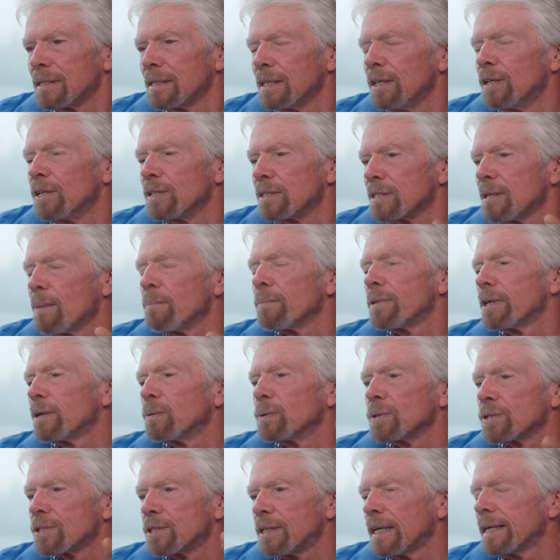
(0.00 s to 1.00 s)
you know, something
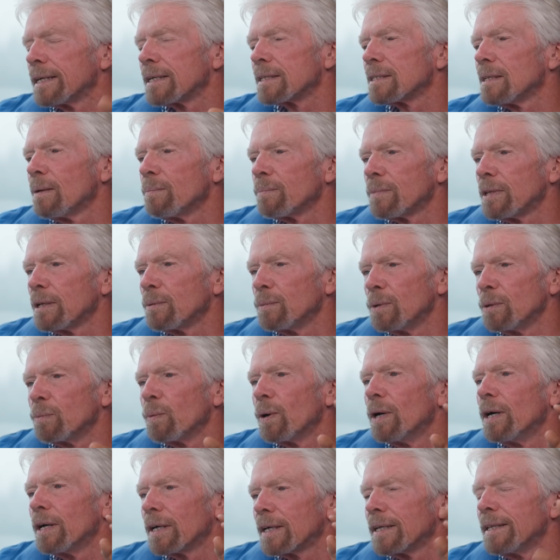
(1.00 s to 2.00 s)
will stick, something will
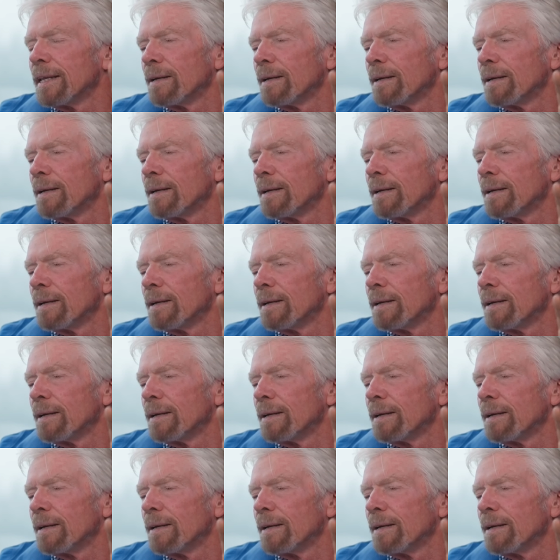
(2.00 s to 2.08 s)
work.